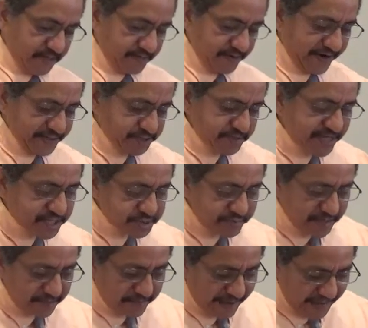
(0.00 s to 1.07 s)
But, all right? So let us
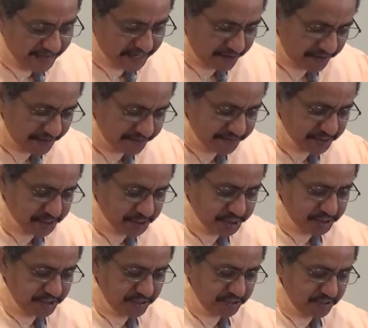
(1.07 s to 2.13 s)
make man in our
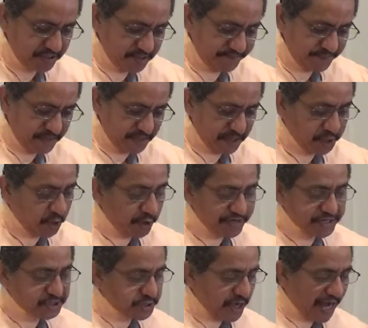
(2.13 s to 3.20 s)
image,
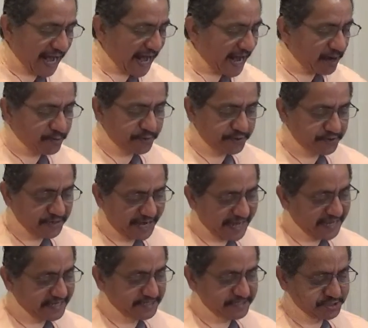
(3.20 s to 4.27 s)
according to our
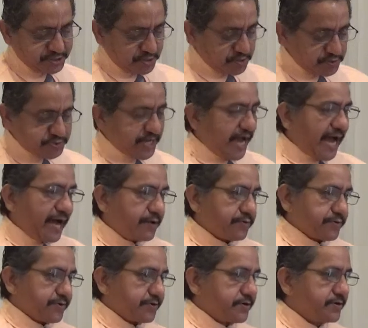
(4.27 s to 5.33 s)
likeness. So who's
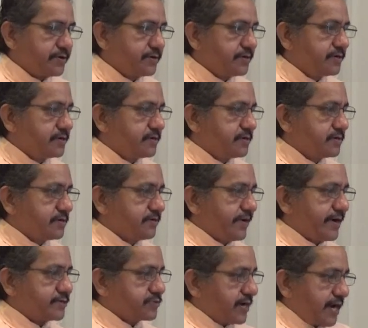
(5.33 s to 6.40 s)
our?
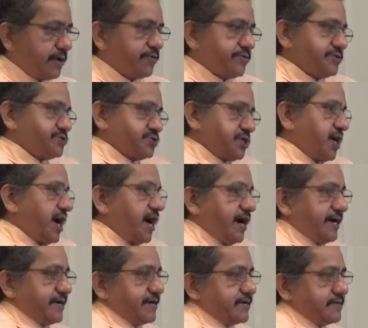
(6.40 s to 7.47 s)
Right? So our is
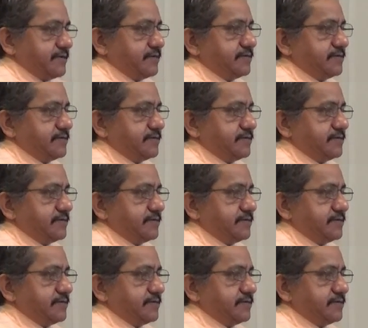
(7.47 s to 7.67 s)
God.